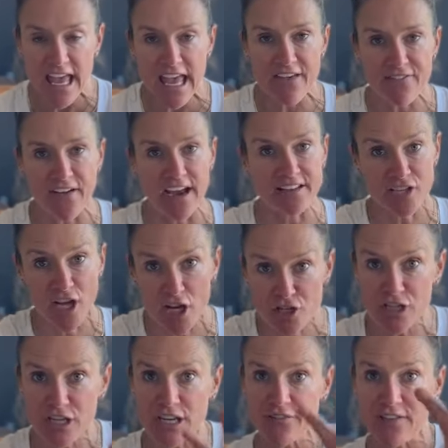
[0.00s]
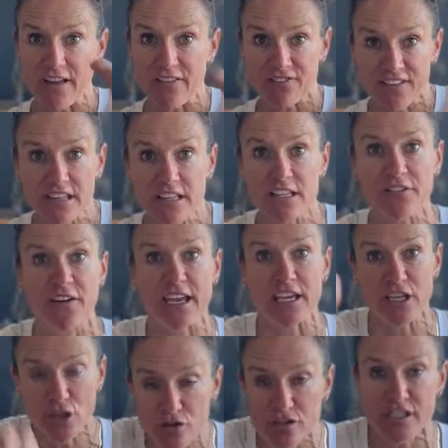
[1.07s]
If I touch it, if I feel it, if I
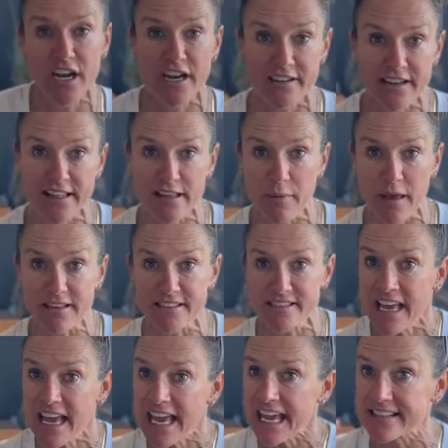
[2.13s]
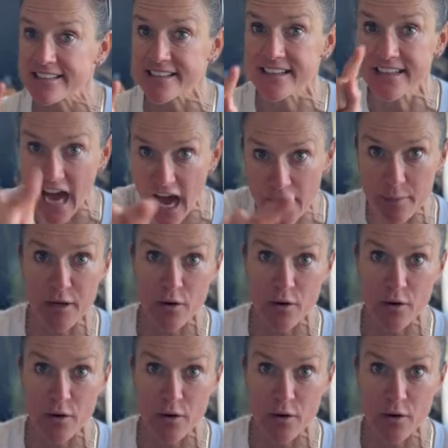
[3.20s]
use it on a daily basis, it's gotta be